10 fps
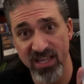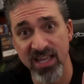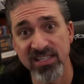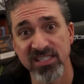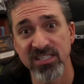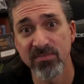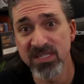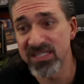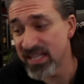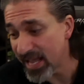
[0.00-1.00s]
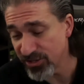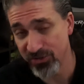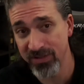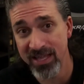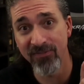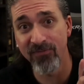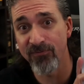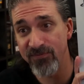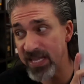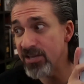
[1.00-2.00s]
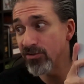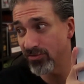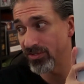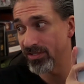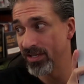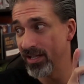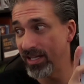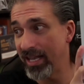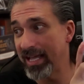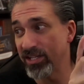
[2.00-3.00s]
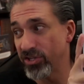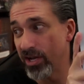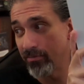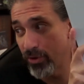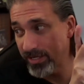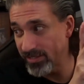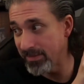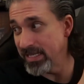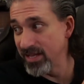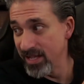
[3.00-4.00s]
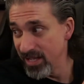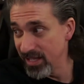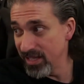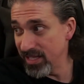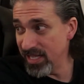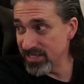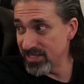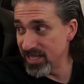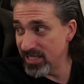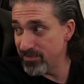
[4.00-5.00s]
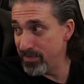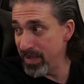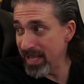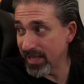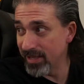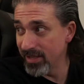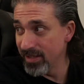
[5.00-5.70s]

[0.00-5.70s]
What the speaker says: It's substantial. It feels like a ton of bricks. I mean, it's big.